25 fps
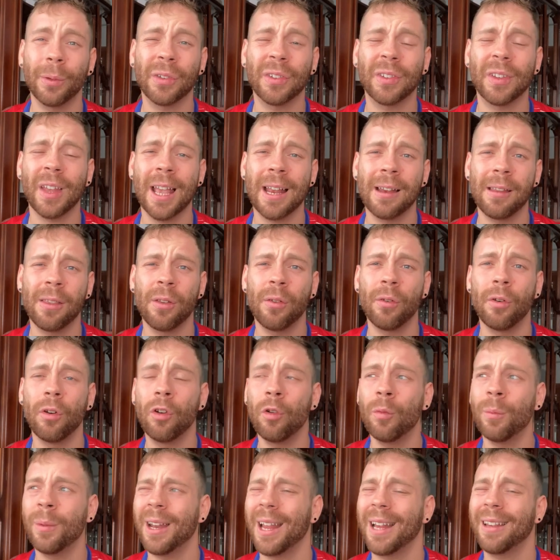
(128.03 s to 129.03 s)
staying in the
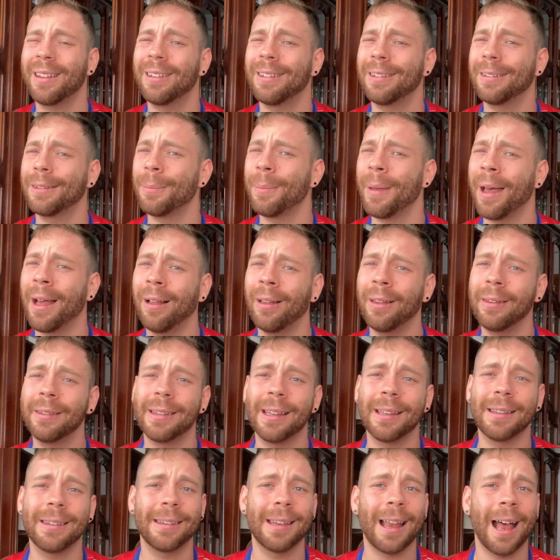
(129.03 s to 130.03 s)
room and it smells
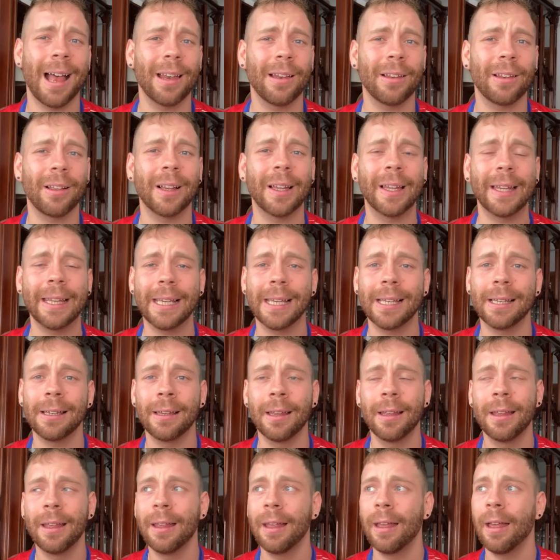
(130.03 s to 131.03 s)
that's not
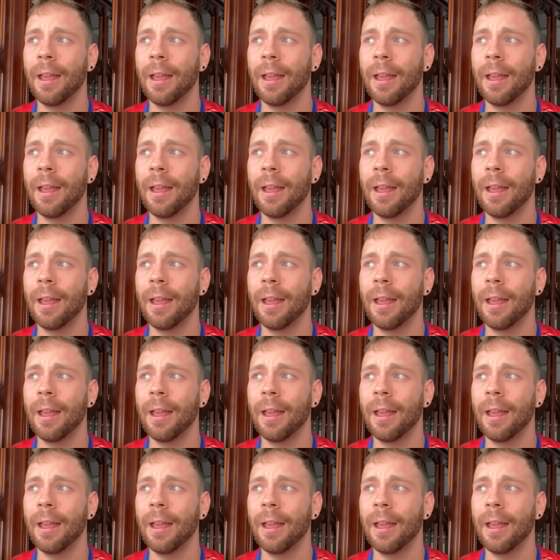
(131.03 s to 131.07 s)
clean.